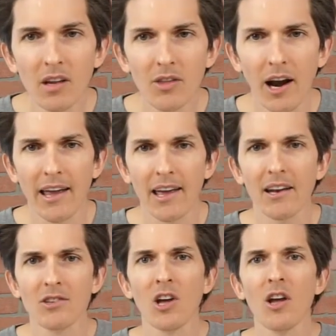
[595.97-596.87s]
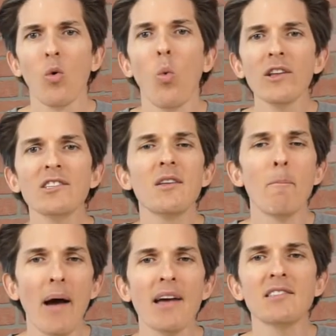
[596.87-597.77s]
that I get is, what's the
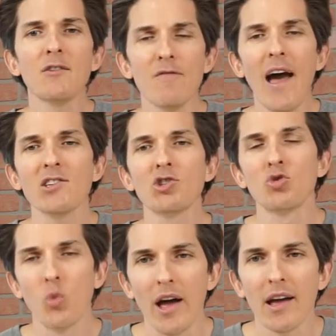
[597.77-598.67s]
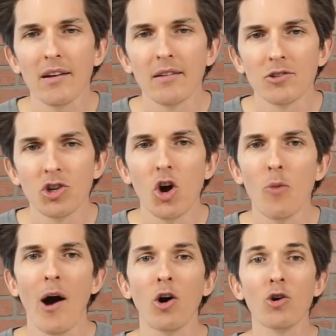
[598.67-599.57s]
best and fastest way to go
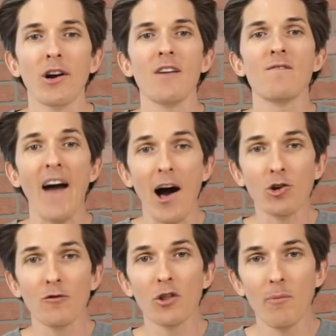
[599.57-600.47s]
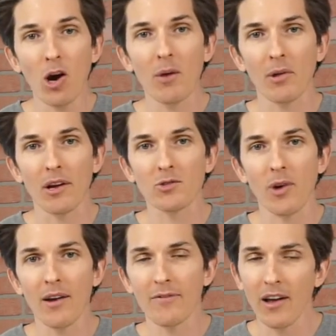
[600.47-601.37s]
about creating value for the marketplace,
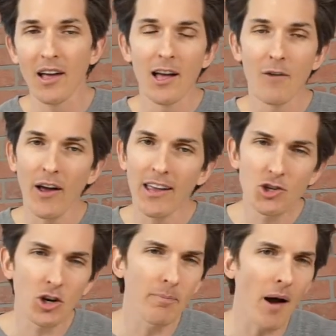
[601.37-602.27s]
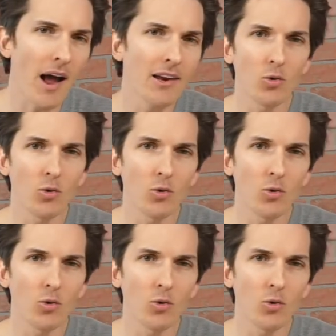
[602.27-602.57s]
right? If I get your mind